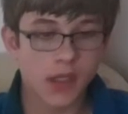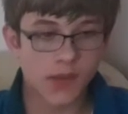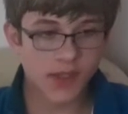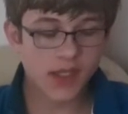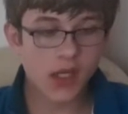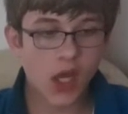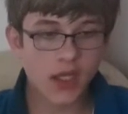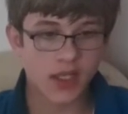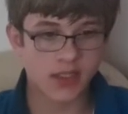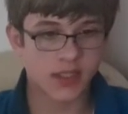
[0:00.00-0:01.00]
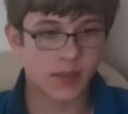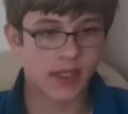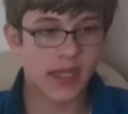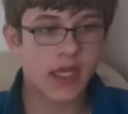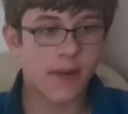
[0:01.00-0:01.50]
And when the lions come
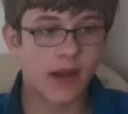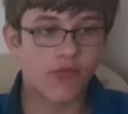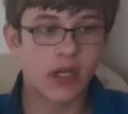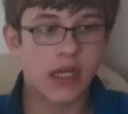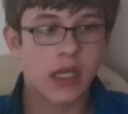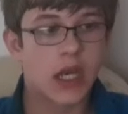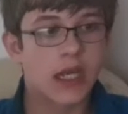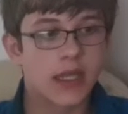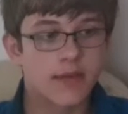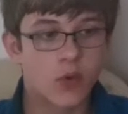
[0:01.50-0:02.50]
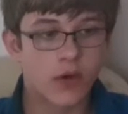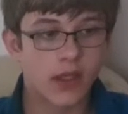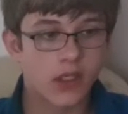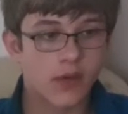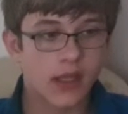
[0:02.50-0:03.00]
out, they come out really early in the
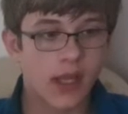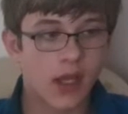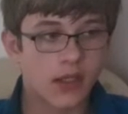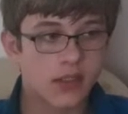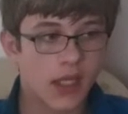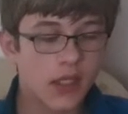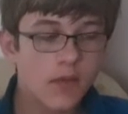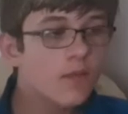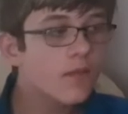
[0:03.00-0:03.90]
morning doing their hunting.